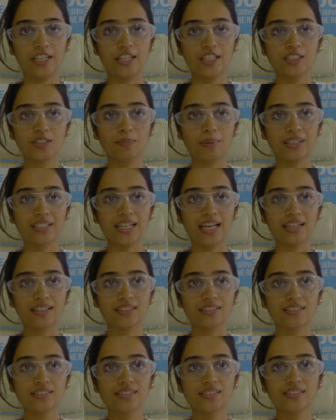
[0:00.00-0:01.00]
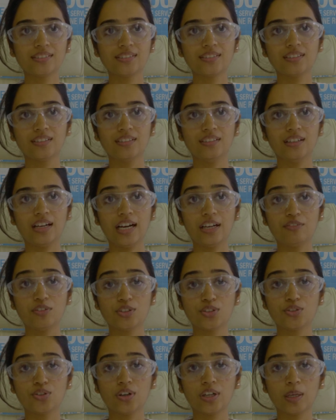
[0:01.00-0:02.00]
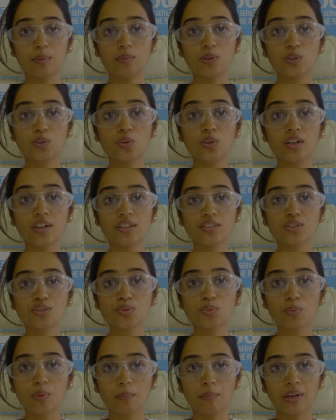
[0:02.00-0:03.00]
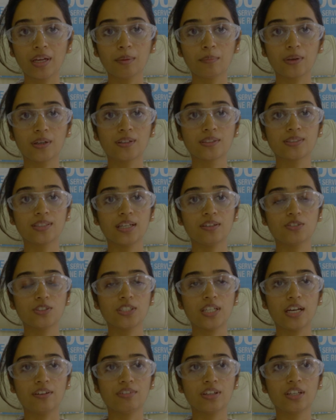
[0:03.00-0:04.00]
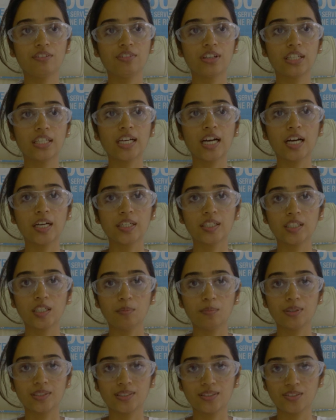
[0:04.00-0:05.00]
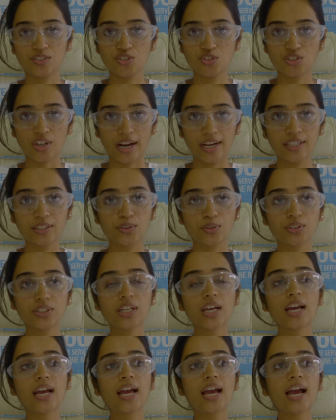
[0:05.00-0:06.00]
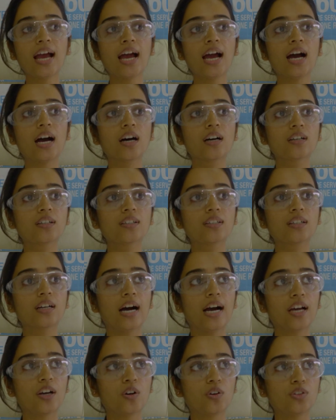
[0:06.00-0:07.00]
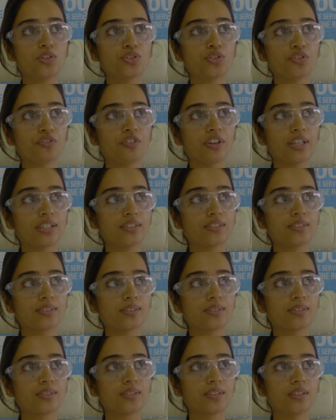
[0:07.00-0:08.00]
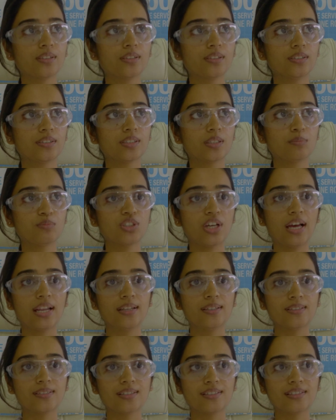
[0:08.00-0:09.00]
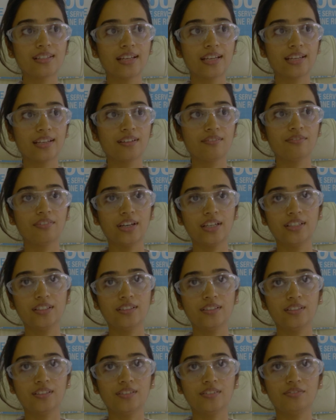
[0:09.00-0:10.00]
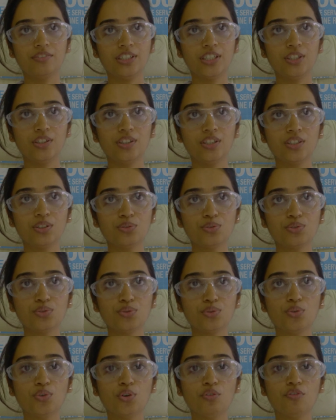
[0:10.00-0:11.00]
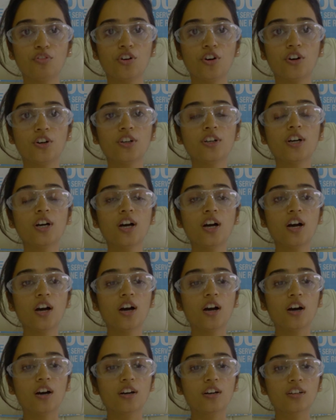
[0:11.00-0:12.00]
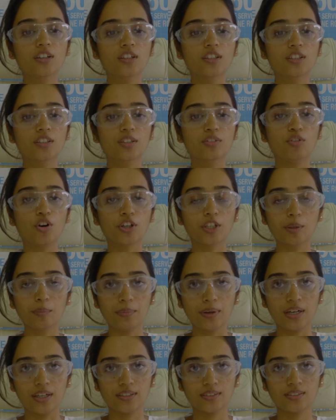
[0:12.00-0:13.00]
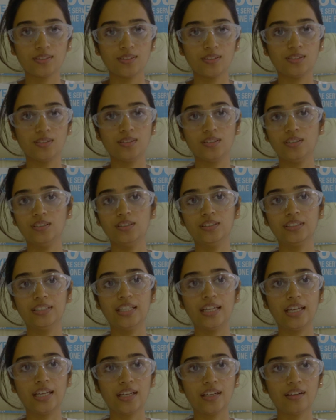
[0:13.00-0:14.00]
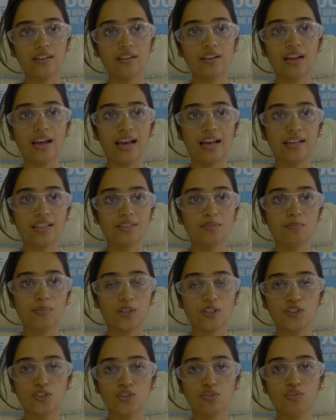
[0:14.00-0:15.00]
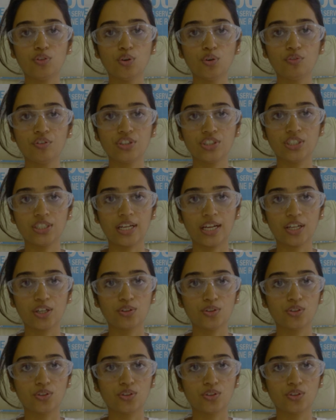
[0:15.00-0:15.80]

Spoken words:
spectacles. I was not able to learn swimming because I was having a very higher number since childhood. I also faced some challenges like when we used to go for water parks there, as because of low vision I